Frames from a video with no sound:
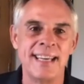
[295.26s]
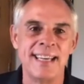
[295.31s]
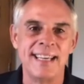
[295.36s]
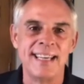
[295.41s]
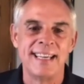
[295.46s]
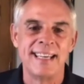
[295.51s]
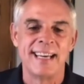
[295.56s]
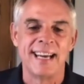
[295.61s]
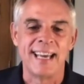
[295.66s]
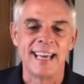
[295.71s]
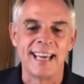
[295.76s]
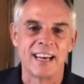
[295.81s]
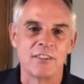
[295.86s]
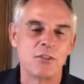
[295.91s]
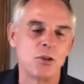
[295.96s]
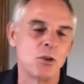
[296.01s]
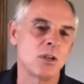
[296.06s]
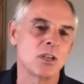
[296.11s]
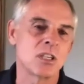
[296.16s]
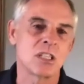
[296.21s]
And a few
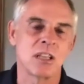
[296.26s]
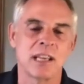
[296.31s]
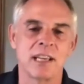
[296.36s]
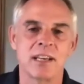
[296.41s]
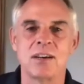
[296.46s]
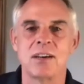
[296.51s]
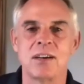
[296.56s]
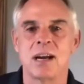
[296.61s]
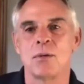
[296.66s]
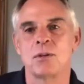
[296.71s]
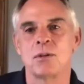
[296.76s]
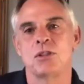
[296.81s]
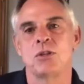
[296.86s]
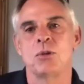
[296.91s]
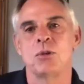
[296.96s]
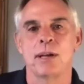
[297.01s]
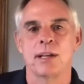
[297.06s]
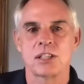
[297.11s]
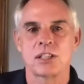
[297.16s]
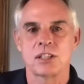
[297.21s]
years later, I was
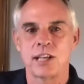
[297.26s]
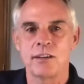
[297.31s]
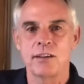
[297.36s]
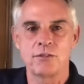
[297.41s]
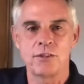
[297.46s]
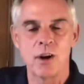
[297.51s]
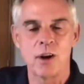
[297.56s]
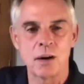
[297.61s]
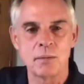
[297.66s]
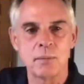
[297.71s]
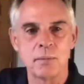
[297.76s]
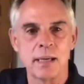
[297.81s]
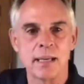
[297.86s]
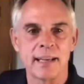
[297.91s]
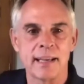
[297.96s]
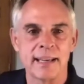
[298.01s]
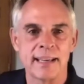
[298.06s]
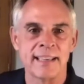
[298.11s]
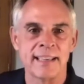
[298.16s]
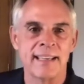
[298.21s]
doing a State Farm
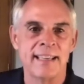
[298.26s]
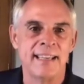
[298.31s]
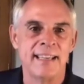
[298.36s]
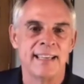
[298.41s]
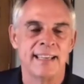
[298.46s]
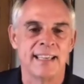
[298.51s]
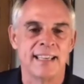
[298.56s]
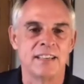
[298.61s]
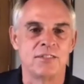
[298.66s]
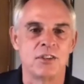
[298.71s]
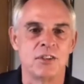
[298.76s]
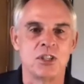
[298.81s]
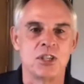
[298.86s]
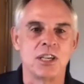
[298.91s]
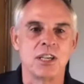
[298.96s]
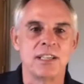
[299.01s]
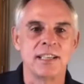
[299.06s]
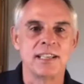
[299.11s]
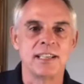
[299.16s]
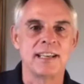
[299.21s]
meeting. in
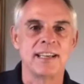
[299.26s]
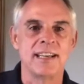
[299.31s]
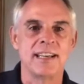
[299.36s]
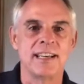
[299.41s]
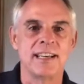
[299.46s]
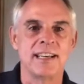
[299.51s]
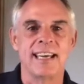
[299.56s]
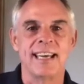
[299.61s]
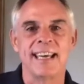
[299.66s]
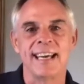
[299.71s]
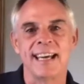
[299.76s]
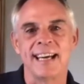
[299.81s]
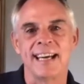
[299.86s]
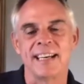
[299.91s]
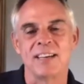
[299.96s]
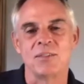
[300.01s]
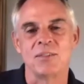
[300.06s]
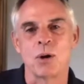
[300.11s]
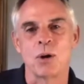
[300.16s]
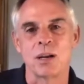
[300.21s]
Virginia.
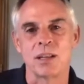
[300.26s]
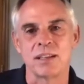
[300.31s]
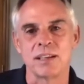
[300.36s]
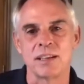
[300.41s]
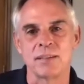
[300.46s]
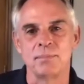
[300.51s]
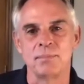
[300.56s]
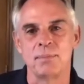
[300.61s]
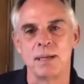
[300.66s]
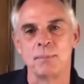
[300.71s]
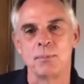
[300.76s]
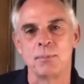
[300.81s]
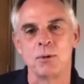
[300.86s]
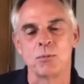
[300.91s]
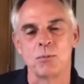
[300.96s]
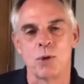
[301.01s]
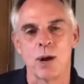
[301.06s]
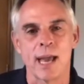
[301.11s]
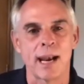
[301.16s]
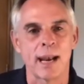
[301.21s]
And one of the people
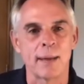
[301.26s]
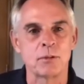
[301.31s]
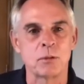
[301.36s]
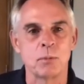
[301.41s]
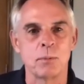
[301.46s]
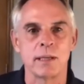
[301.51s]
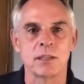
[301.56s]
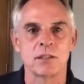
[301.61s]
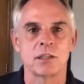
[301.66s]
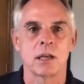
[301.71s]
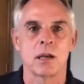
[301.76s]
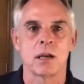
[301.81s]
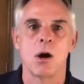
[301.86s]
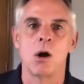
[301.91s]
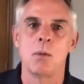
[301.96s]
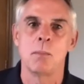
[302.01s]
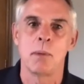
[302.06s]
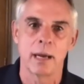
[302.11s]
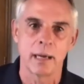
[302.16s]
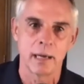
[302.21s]
ran up to me and said,
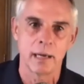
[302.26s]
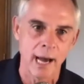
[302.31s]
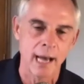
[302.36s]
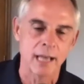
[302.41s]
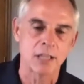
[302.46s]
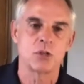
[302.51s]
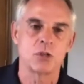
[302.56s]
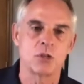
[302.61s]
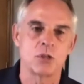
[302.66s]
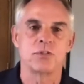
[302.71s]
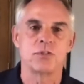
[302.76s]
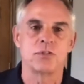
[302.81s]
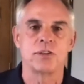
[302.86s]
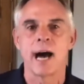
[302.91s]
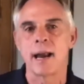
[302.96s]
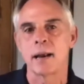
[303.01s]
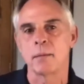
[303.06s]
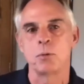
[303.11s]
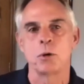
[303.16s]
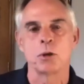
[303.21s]
"Oh my gosh, you've got to
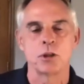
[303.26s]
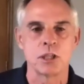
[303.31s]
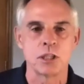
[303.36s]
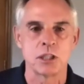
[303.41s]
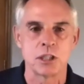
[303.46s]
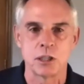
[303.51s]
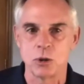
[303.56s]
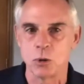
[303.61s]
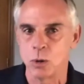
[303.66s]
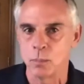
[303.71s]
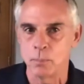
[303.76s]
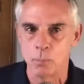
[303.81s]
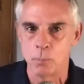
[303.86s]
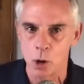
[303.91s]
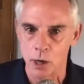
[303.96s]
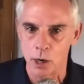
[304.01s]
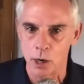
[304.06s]
put this into a book."